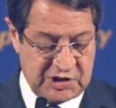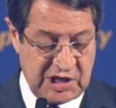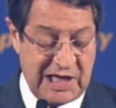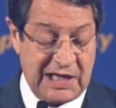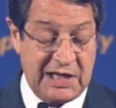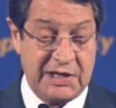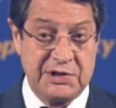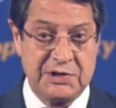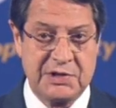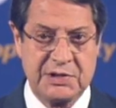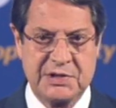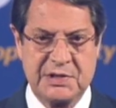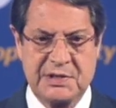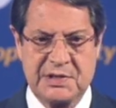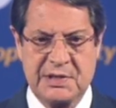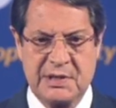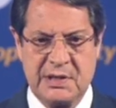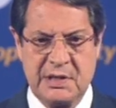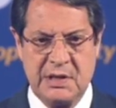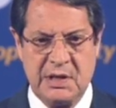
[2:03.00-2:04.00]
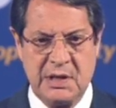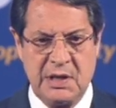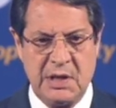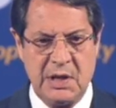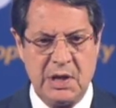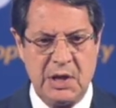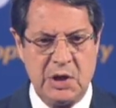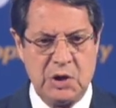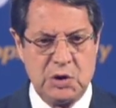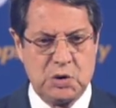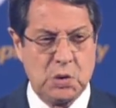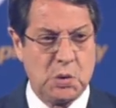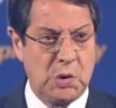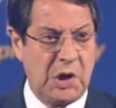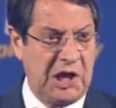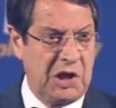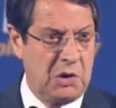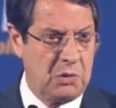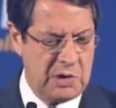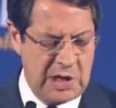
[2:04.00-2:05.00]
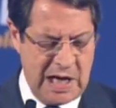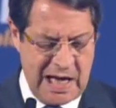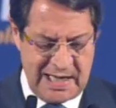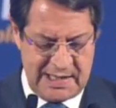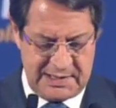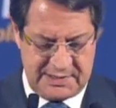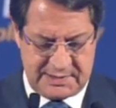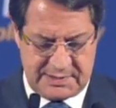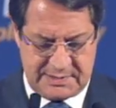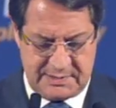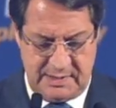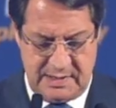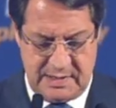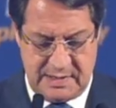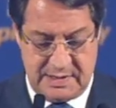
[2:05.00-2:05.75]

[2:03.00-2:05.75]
challenges: to reunite